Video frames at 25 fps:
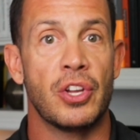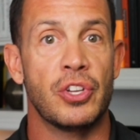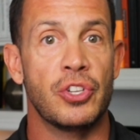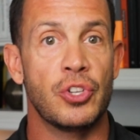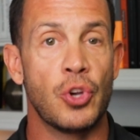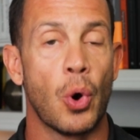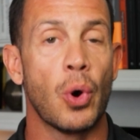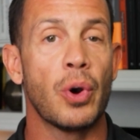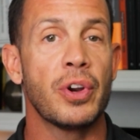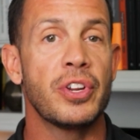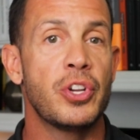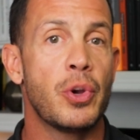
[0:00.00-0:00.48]

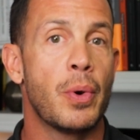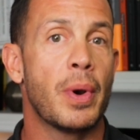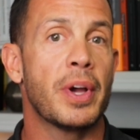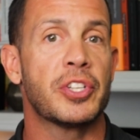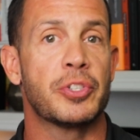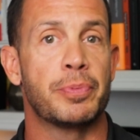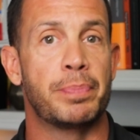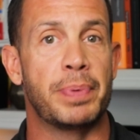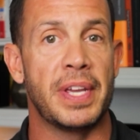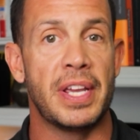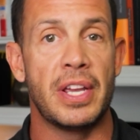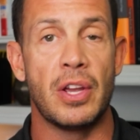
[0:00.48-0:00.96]
Your
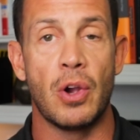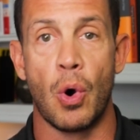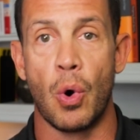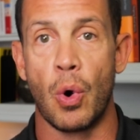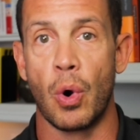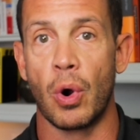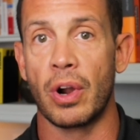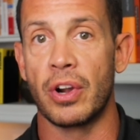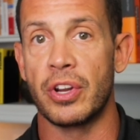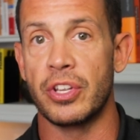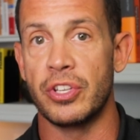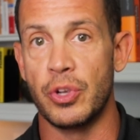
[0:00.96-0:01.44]
USP,
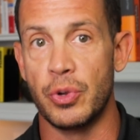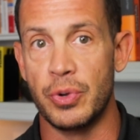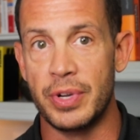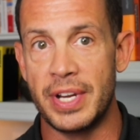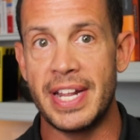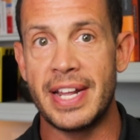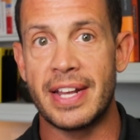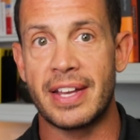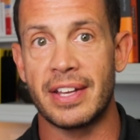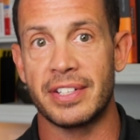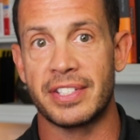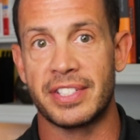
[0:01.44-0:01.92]
or
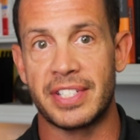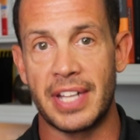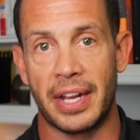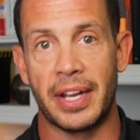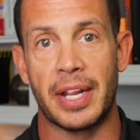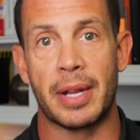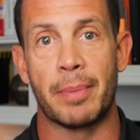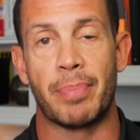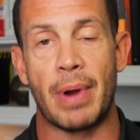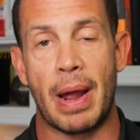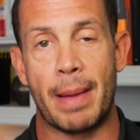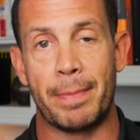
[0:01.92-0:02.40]
unique
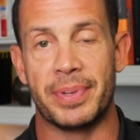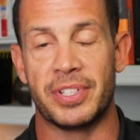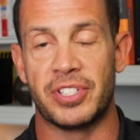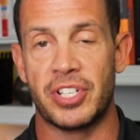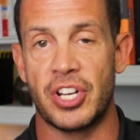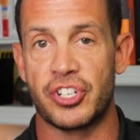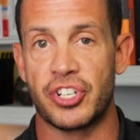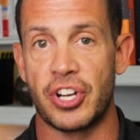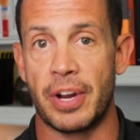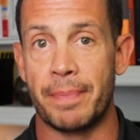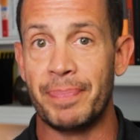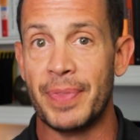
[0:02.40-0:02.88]
selling
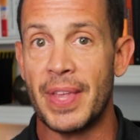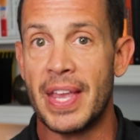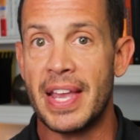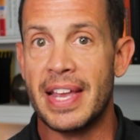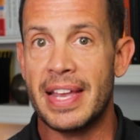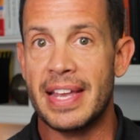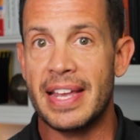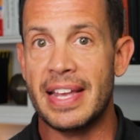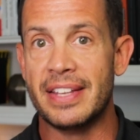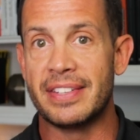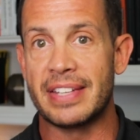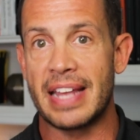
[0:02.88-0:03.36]
proposition,
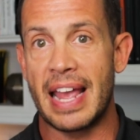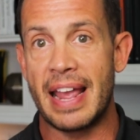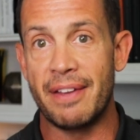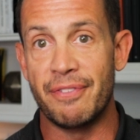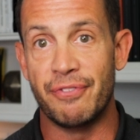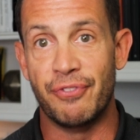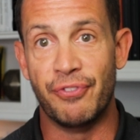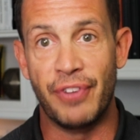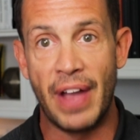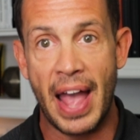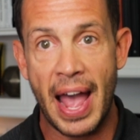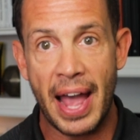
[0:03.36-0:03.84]
is a
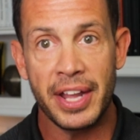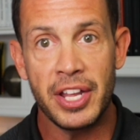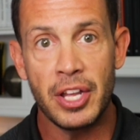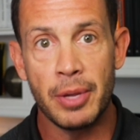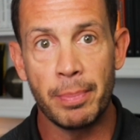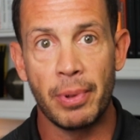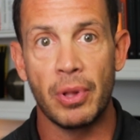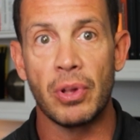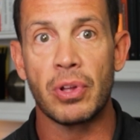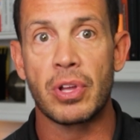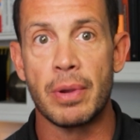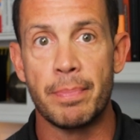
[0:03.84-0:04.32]

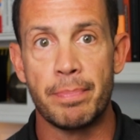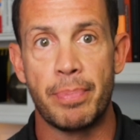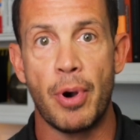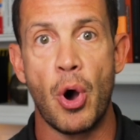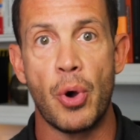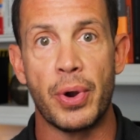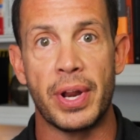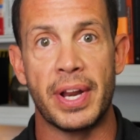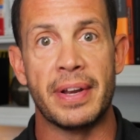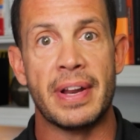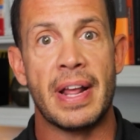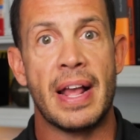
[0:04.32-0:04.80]
valuable
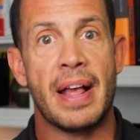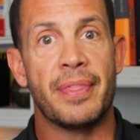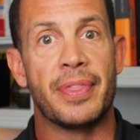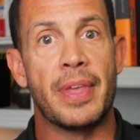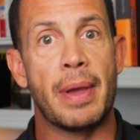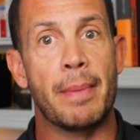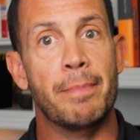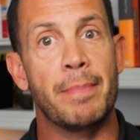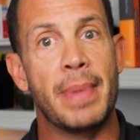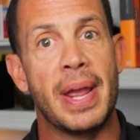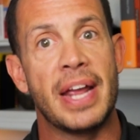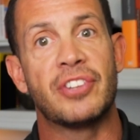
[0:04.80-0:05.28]
component
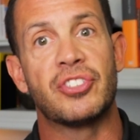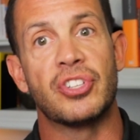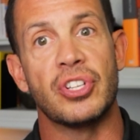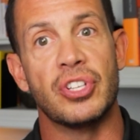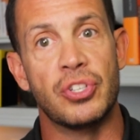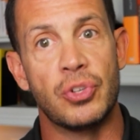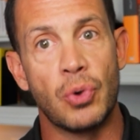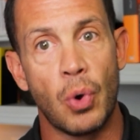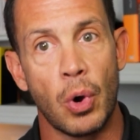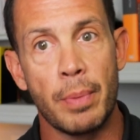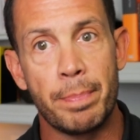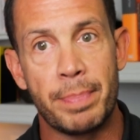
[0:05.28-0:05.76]
that makes
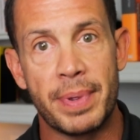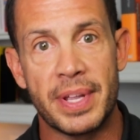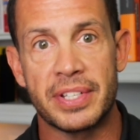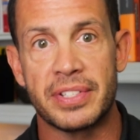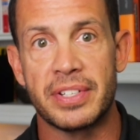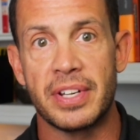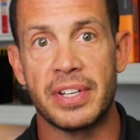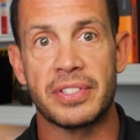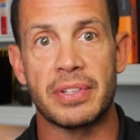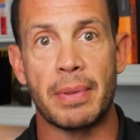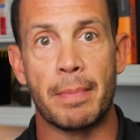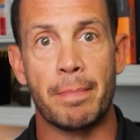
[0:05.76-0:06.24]
your
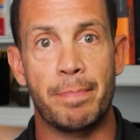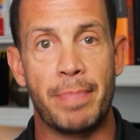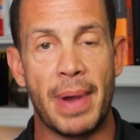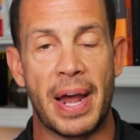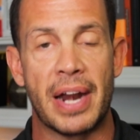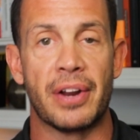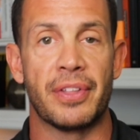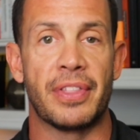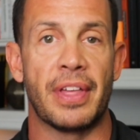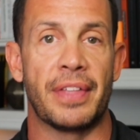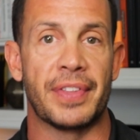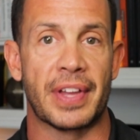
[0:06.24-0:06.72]
business
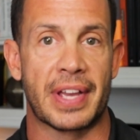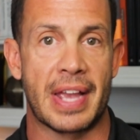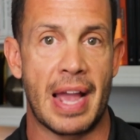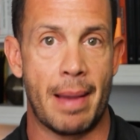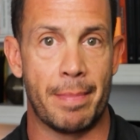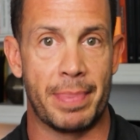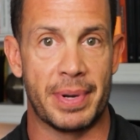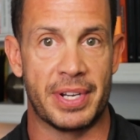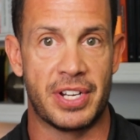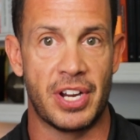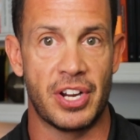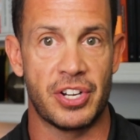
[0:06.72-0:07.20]
better than the
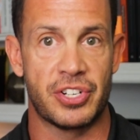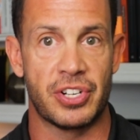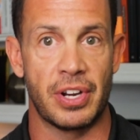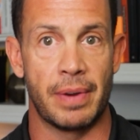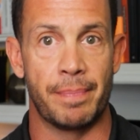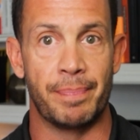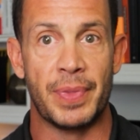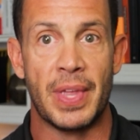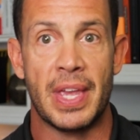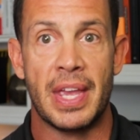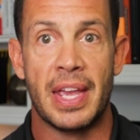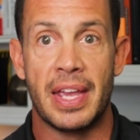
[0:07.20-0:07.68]

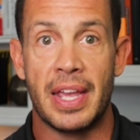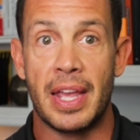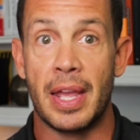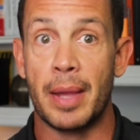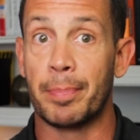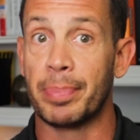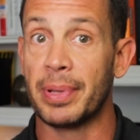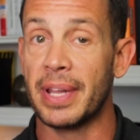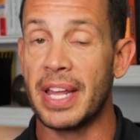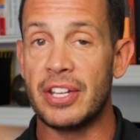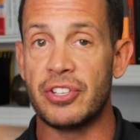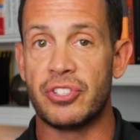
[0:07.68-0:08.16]
competition.
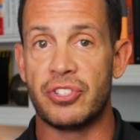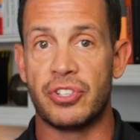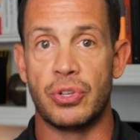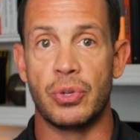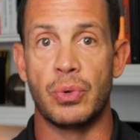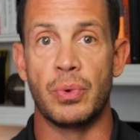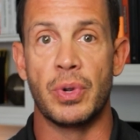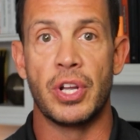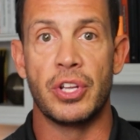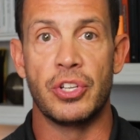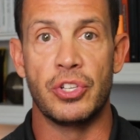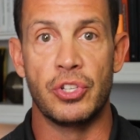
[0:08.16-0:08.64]
It plays
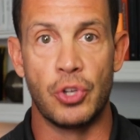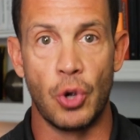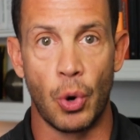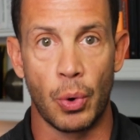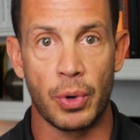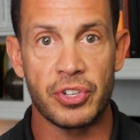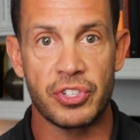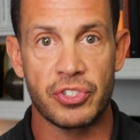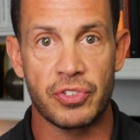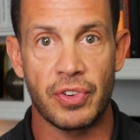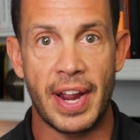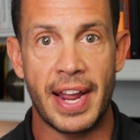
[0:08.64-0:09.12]
to
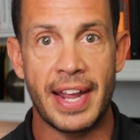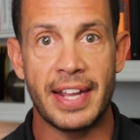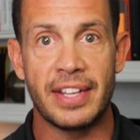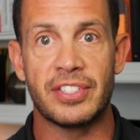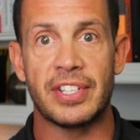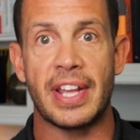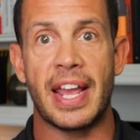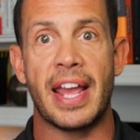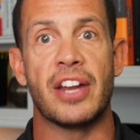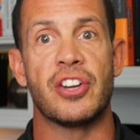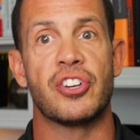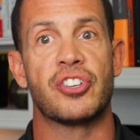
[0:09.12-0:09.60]
your
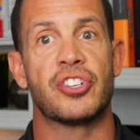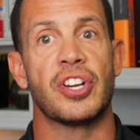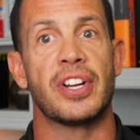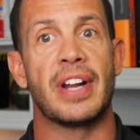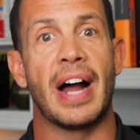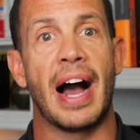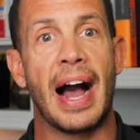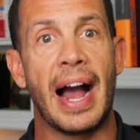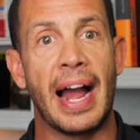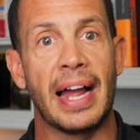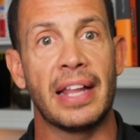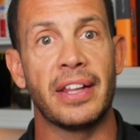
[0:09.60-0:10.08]
strengths and should
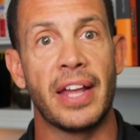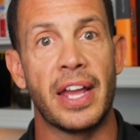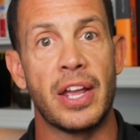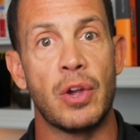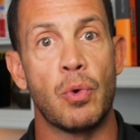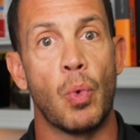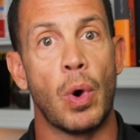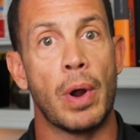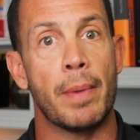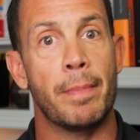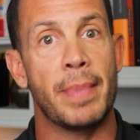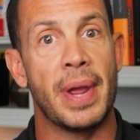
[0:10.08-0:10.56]

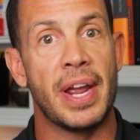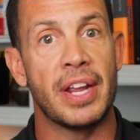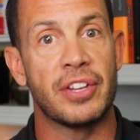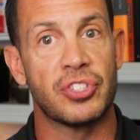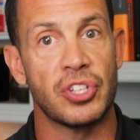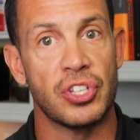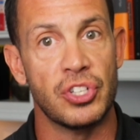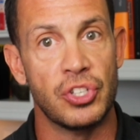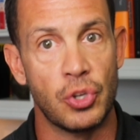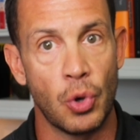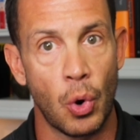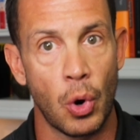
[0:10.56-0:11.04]
highlight what
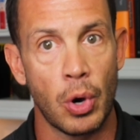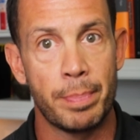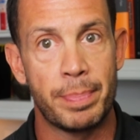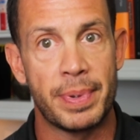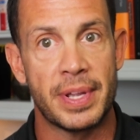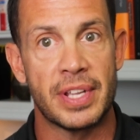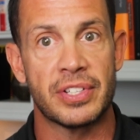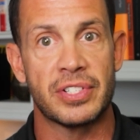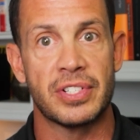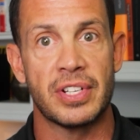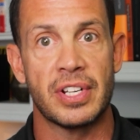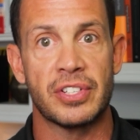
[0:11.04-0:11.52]
makes your
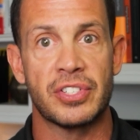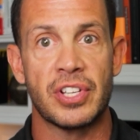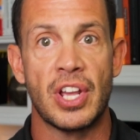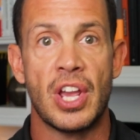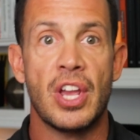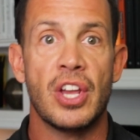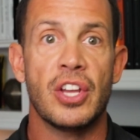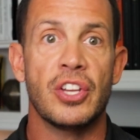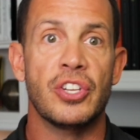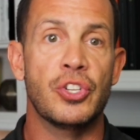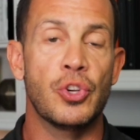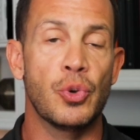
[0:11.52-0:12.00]
business
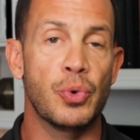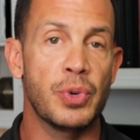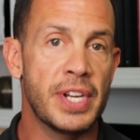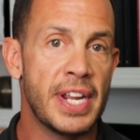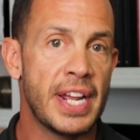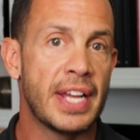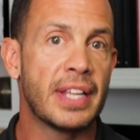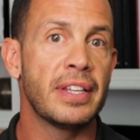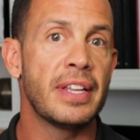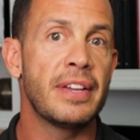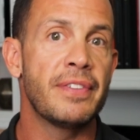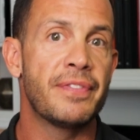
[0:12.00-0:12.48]

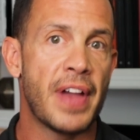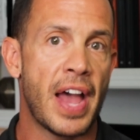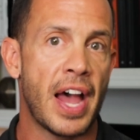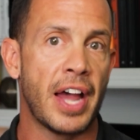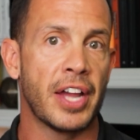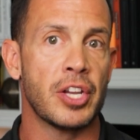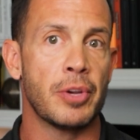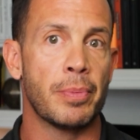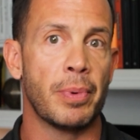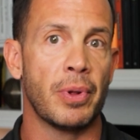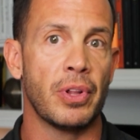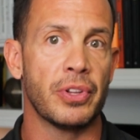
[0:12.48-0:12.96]
uniquely
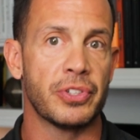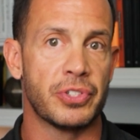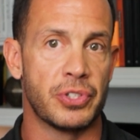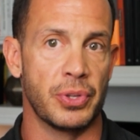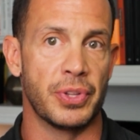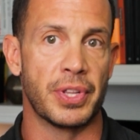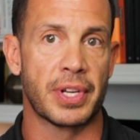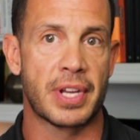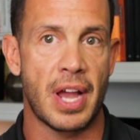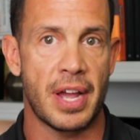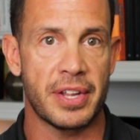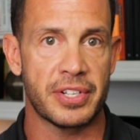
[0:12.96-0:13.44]
valuable
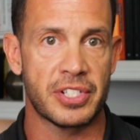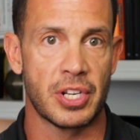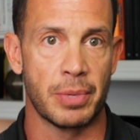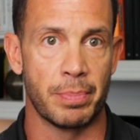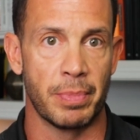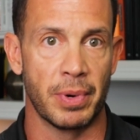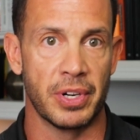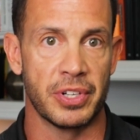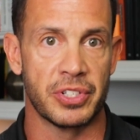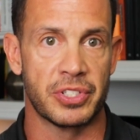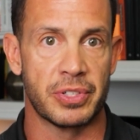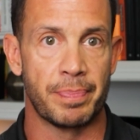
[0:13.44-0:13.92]
to the
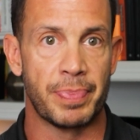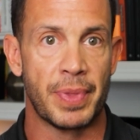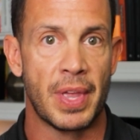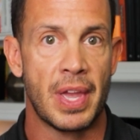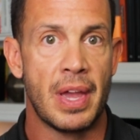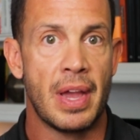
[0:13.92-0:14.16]
customers.